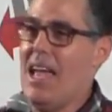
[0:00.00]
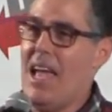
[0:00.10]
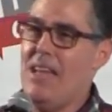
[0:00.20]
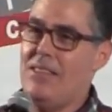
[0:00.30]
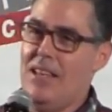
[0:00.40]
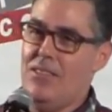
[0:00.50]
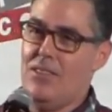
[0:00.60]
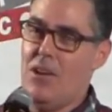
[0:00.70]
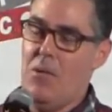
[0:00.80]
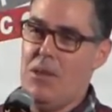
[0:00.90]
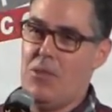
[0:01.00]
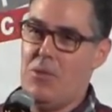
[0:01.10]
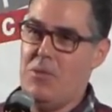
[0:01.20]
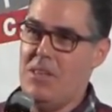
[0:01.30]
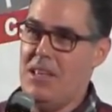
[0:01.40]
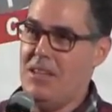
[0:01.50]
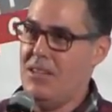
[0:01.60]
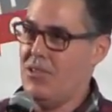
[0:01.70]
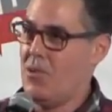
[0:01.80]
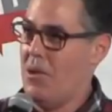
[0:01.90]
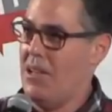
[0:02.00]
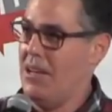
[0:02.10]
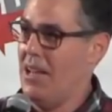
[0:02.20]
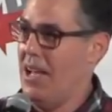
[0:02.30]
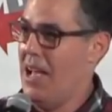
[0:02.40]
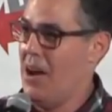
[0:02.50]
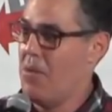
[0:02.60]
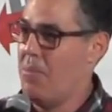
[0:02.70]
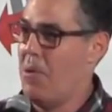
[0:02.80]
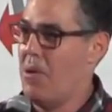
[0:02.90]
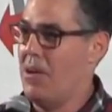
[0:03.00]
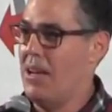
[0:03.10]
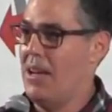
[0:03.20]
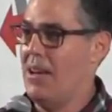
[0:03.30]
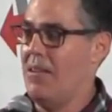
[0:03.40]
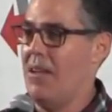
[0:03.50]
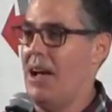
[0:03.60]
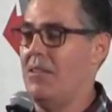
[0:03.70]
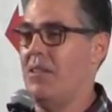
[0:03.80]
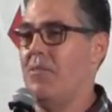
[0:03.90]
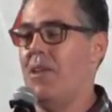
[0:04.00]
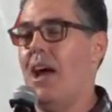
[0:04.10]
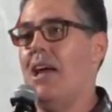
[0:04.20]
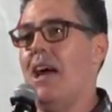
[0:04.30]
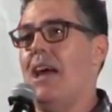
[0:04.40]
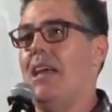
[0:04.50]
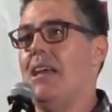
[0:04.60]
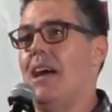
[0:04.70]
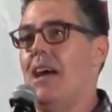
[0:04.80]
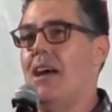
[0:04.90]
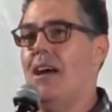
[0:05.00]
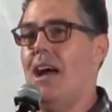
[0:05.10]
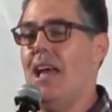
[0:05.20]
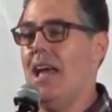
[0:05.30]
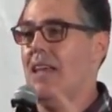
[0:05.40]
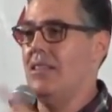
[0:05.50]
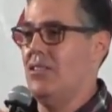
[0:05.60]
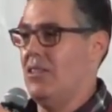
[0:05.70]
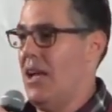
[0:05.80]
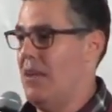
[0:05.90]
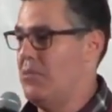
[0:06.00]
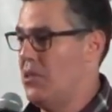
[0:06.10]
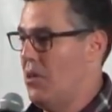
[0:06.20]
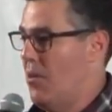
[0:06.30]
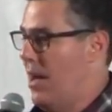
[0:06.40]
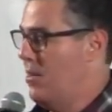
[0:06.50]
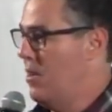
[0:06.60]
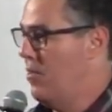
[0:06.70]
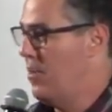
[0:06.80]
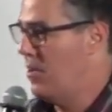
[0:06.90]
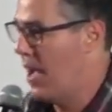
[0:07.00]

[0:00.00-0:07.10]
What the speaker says: had this going through the Detroit airport, and I don't know if you, I had this times too. I don't know if you